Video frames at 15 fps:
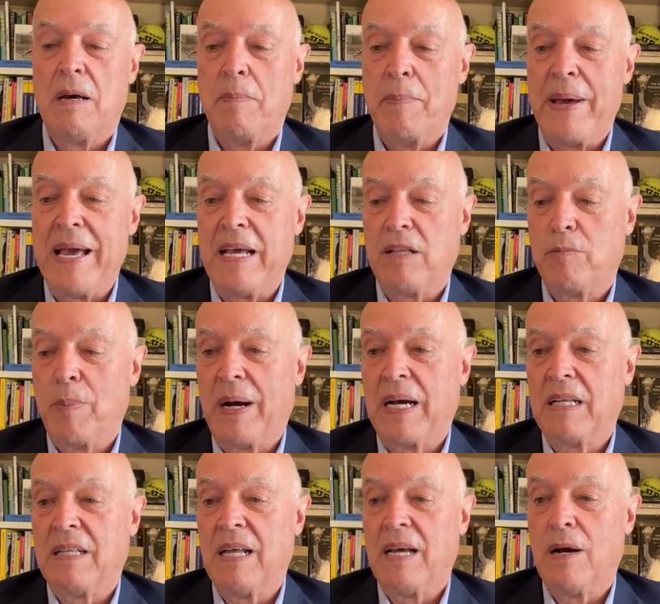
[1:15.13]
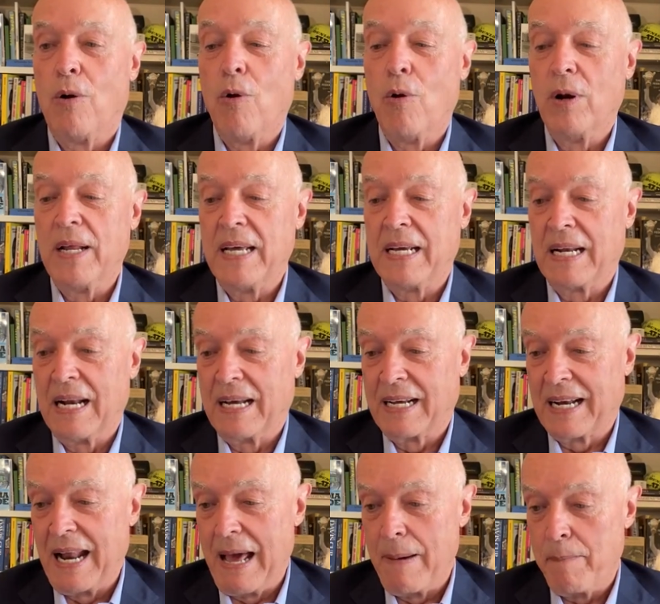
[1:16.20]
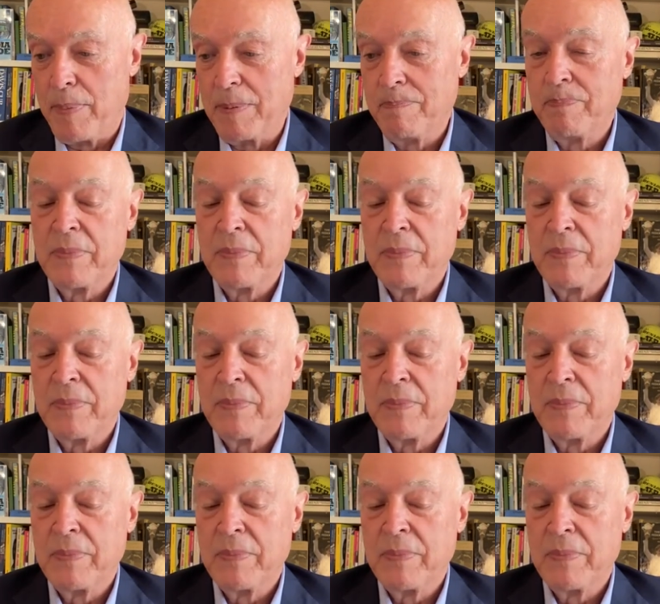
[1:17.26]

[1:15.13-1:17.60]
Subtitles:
made by the All England club.